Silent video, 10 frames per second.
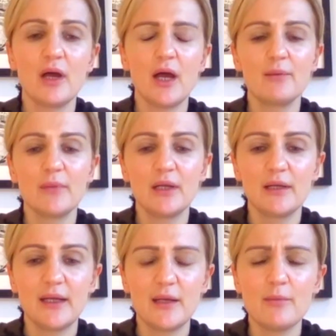um,
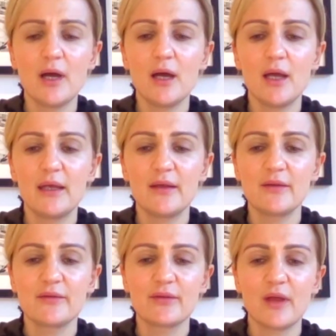LYMA
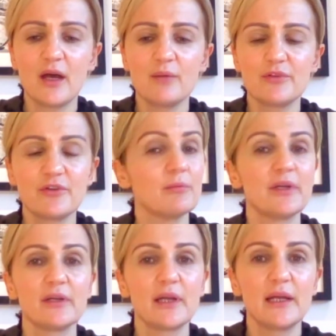is uh,
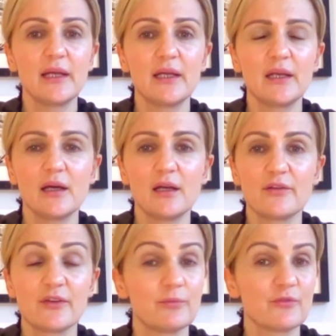predominantly a
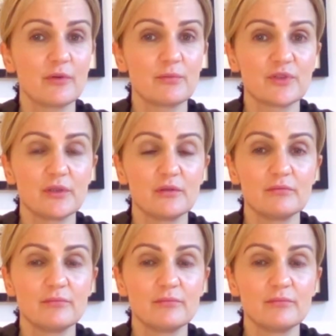subscription